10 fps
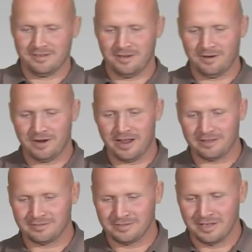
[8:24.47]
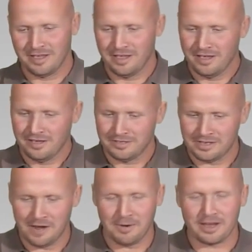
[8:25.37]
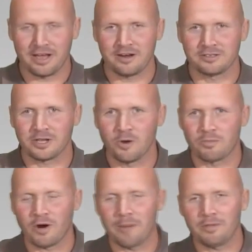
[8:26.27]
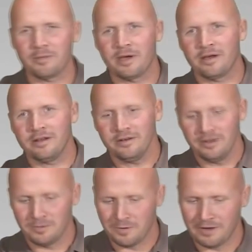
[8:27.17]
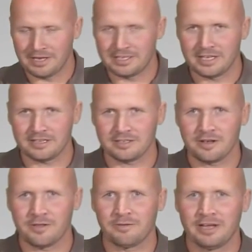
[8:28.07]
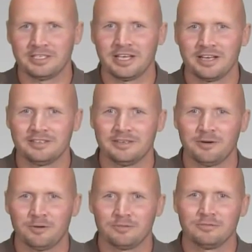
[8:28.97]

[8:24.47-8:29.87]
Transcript: All right, so now we got our scope properly mounted. We're ready to take this gun to the range and get it zeroed.